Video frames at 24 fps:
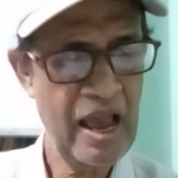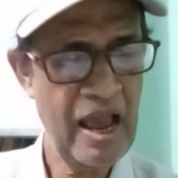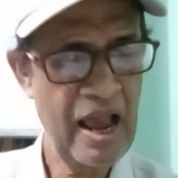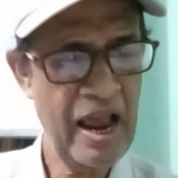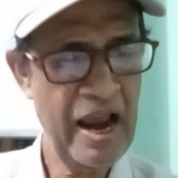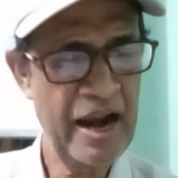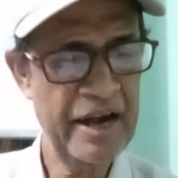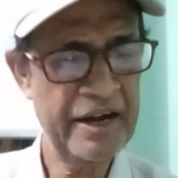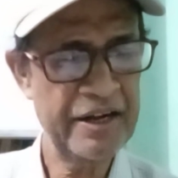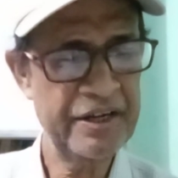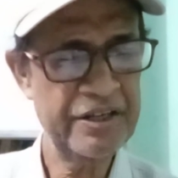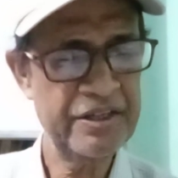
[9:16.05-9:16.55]

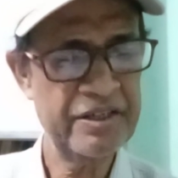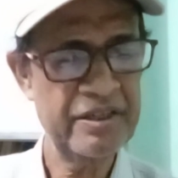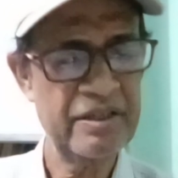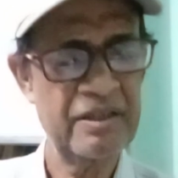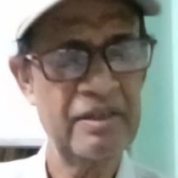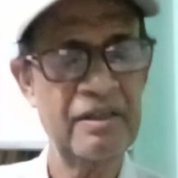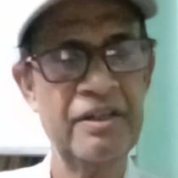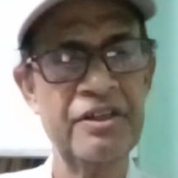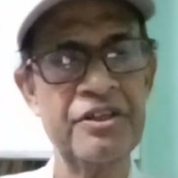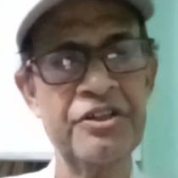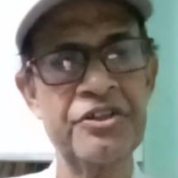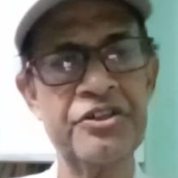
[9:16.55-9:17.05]

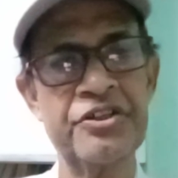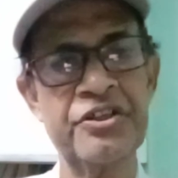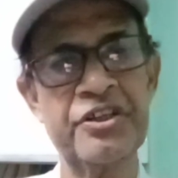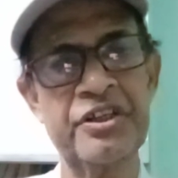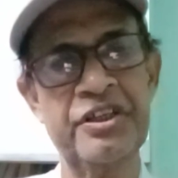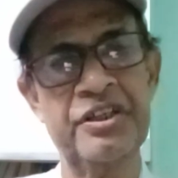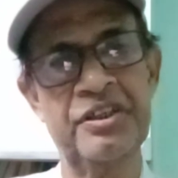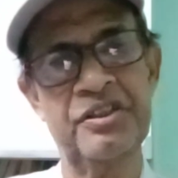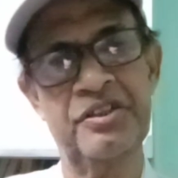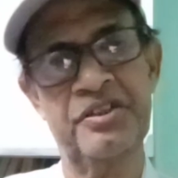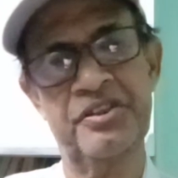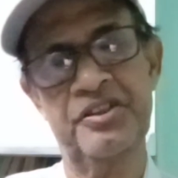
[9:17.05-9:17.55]
and
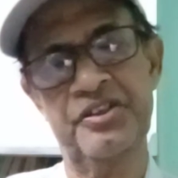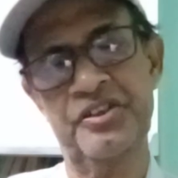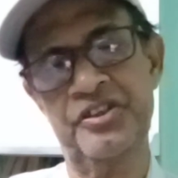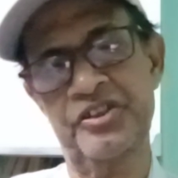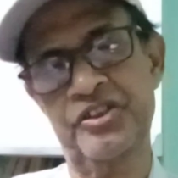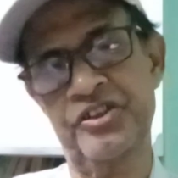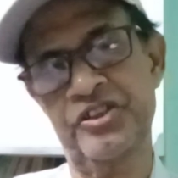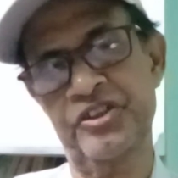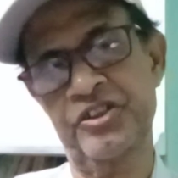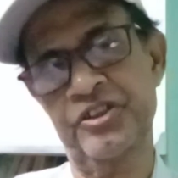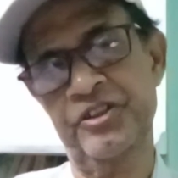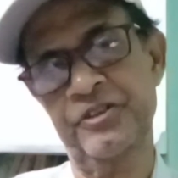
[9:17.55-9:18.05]

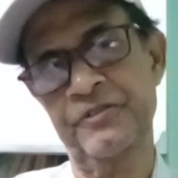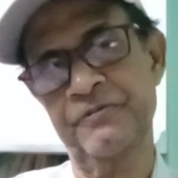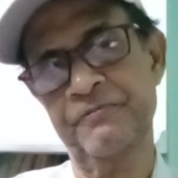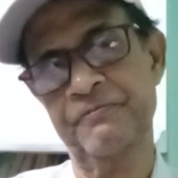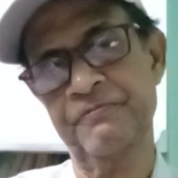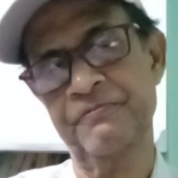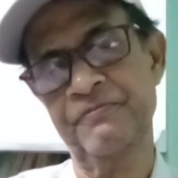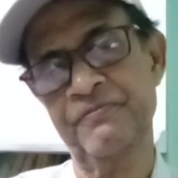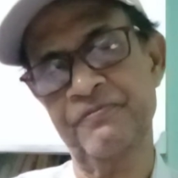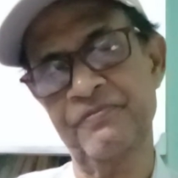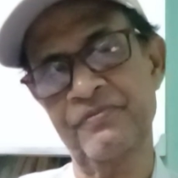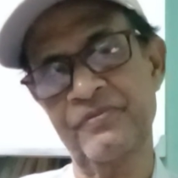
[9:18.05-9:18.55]
trees.
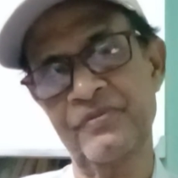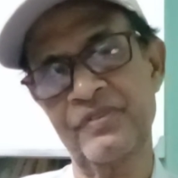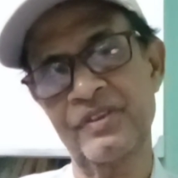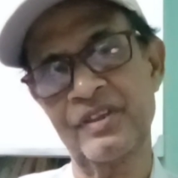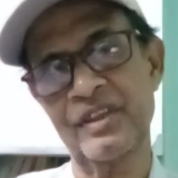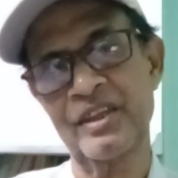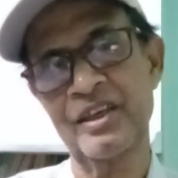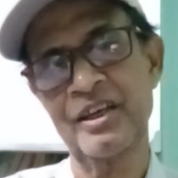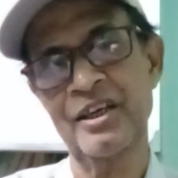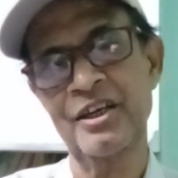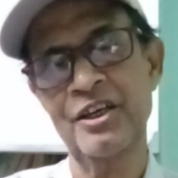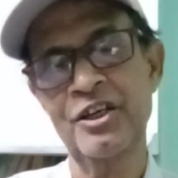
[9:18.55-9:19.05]

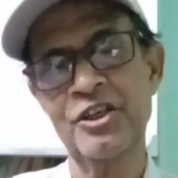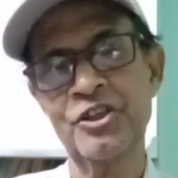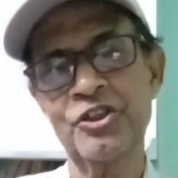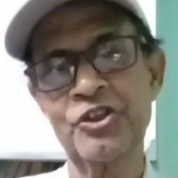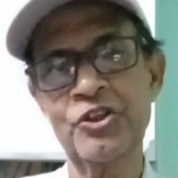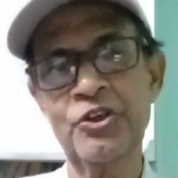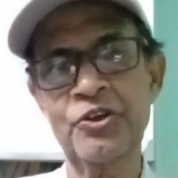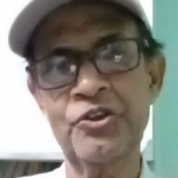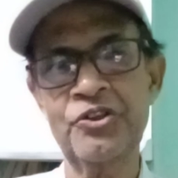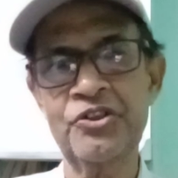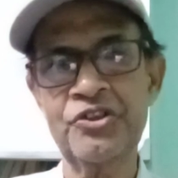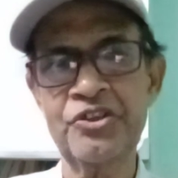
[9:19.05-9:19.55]

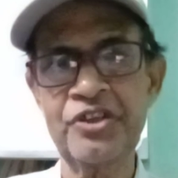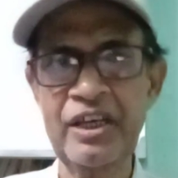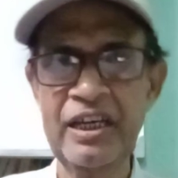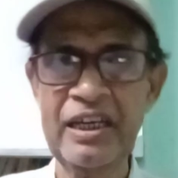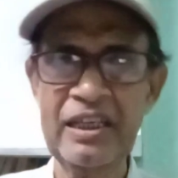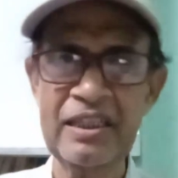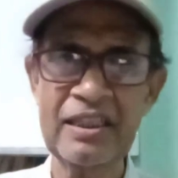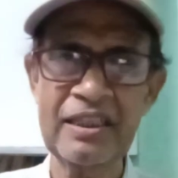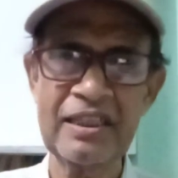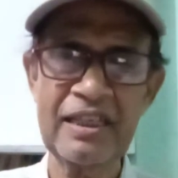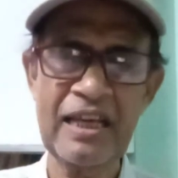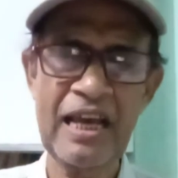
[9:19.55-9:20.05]
So
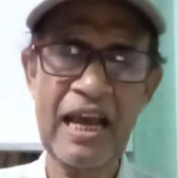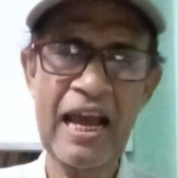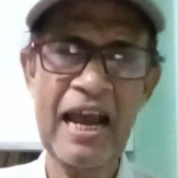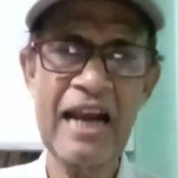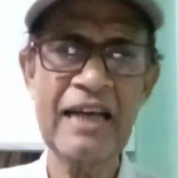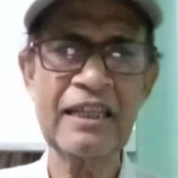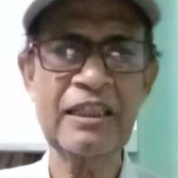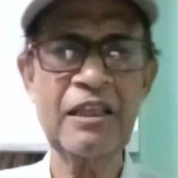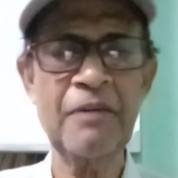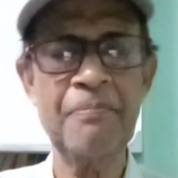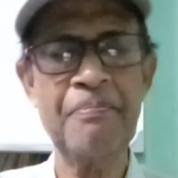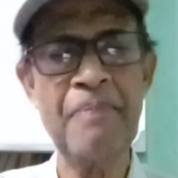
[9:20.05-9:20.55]
trees
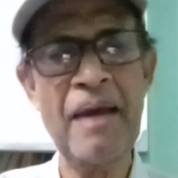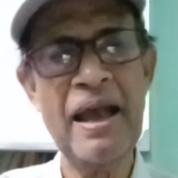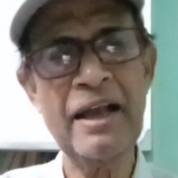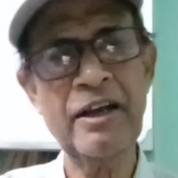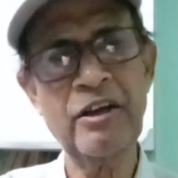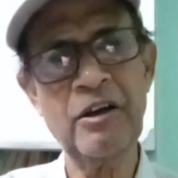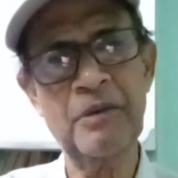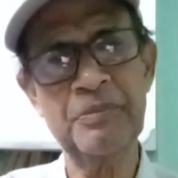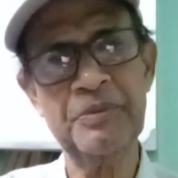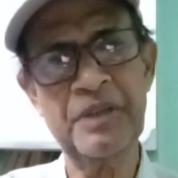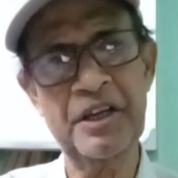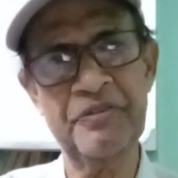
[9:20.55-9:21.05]
and the
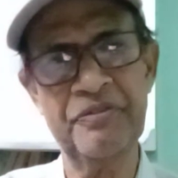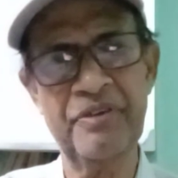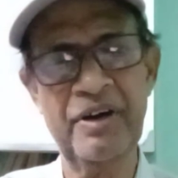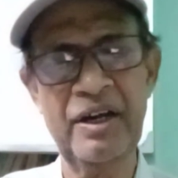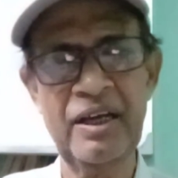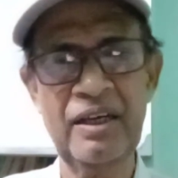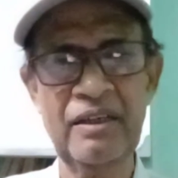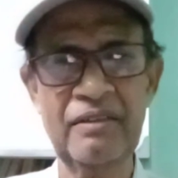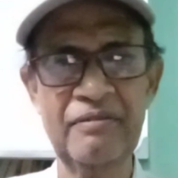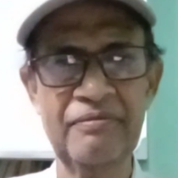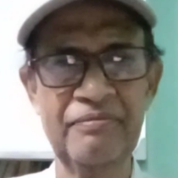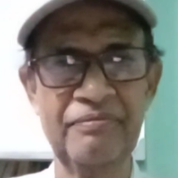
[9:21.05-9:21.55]
bank of the
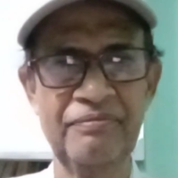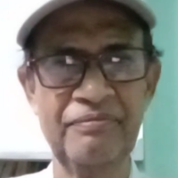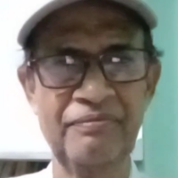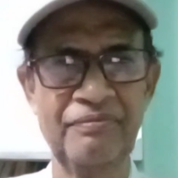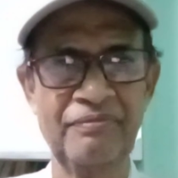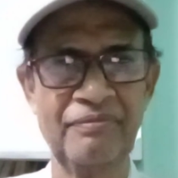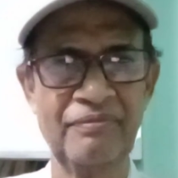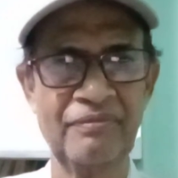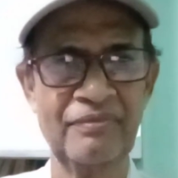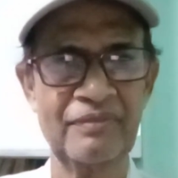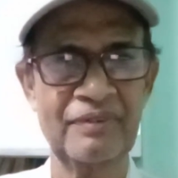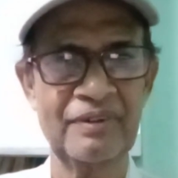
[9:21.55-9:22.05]
river
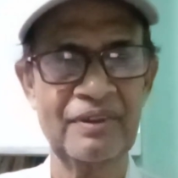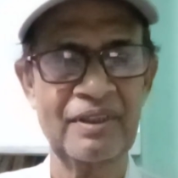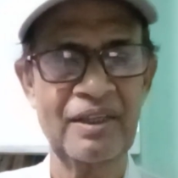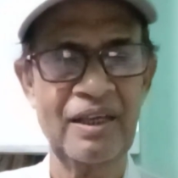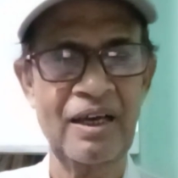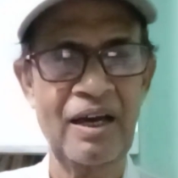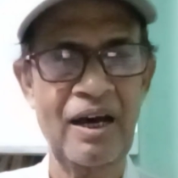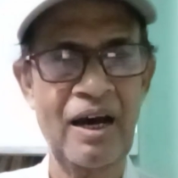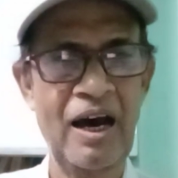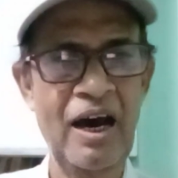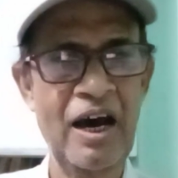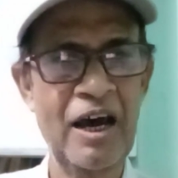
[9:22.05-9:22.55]

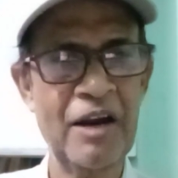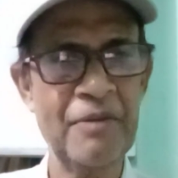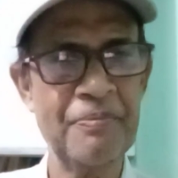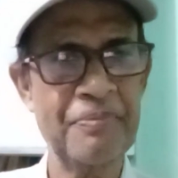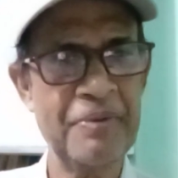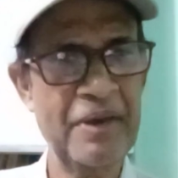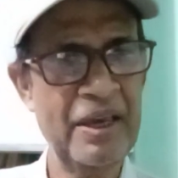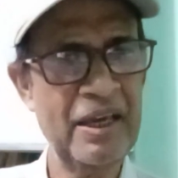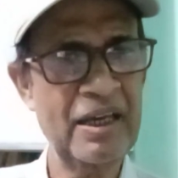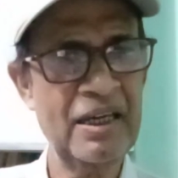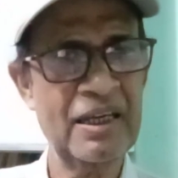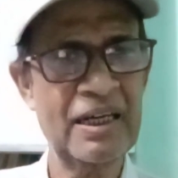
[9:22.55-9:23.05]
are
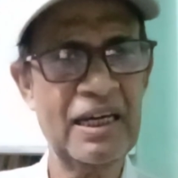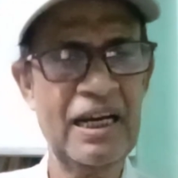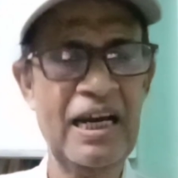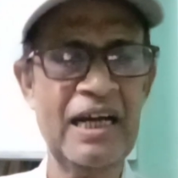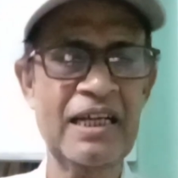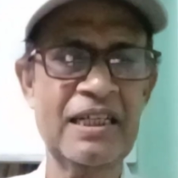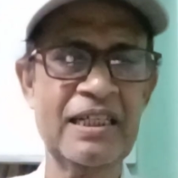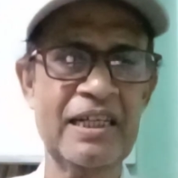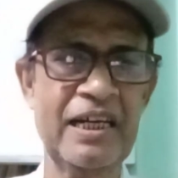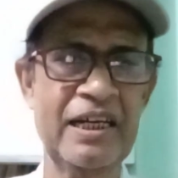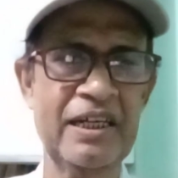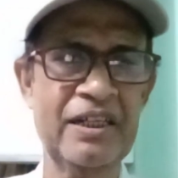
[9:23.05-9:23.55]
being
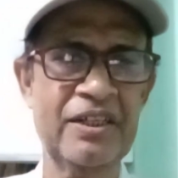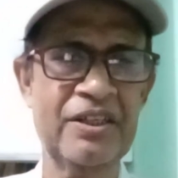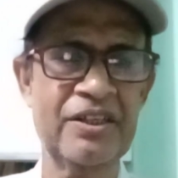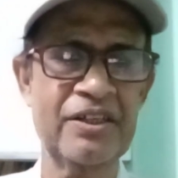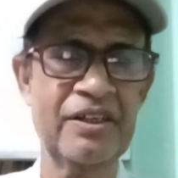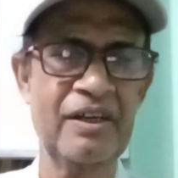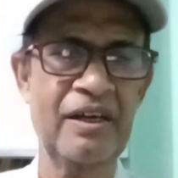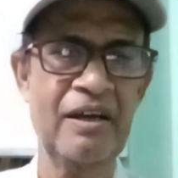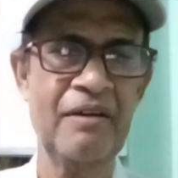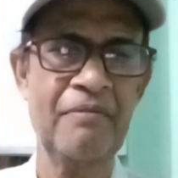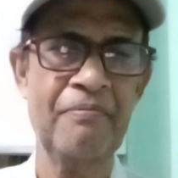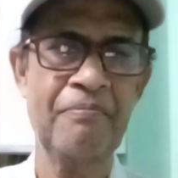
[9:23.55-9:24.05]

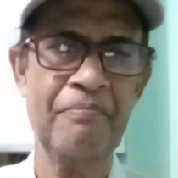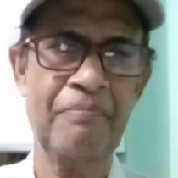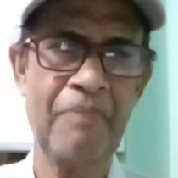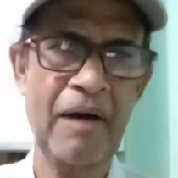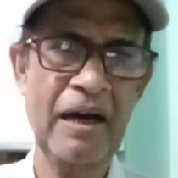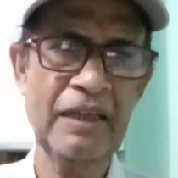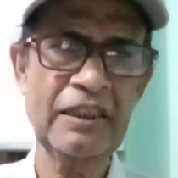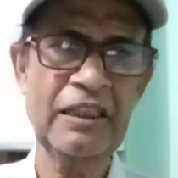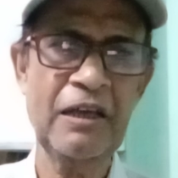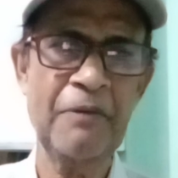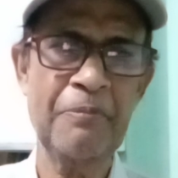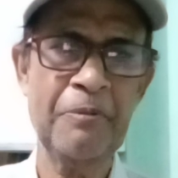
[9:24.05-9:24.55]
related
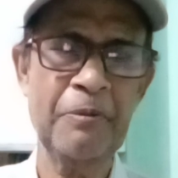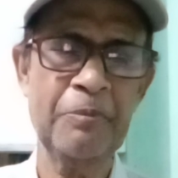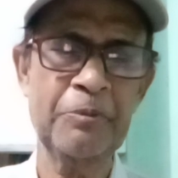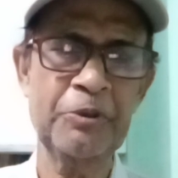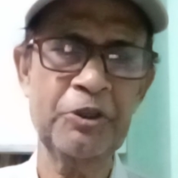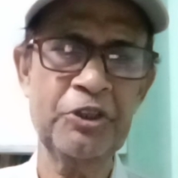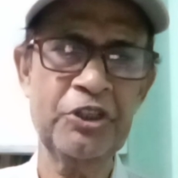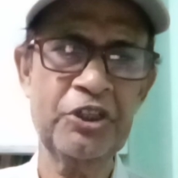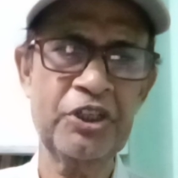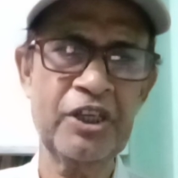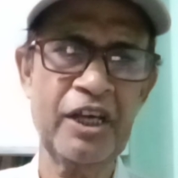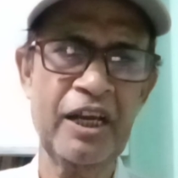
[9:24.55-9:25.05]
by the
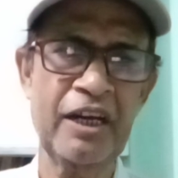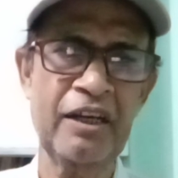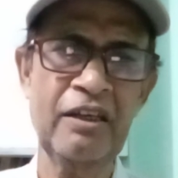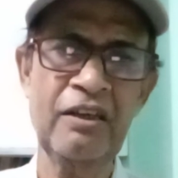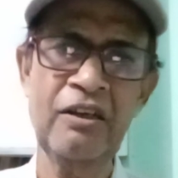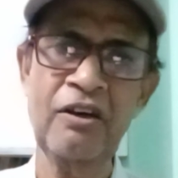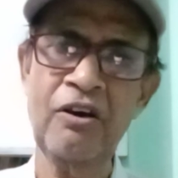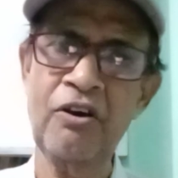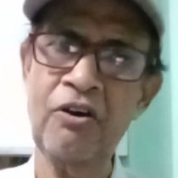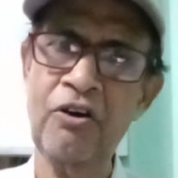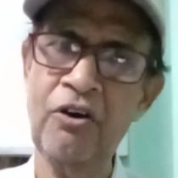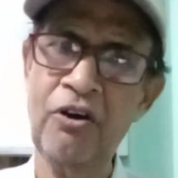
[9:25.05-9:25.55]

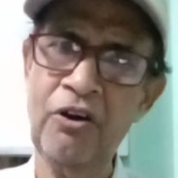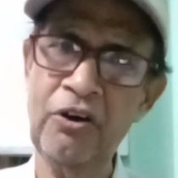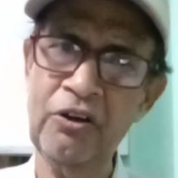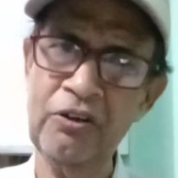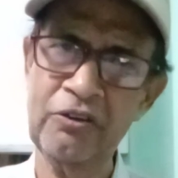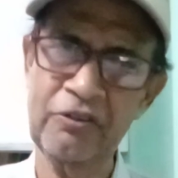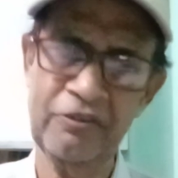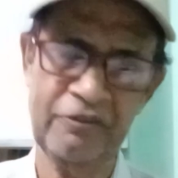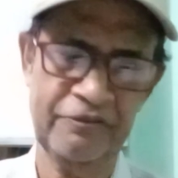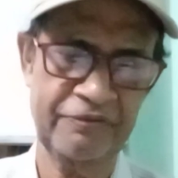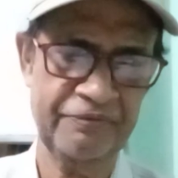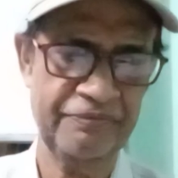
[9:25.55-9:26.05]
preposition
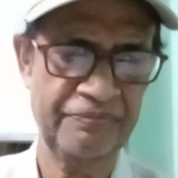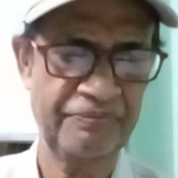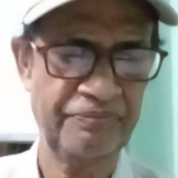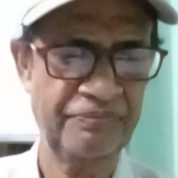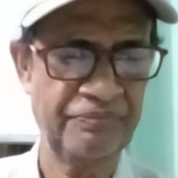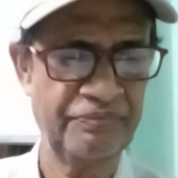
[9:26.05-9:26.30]
on,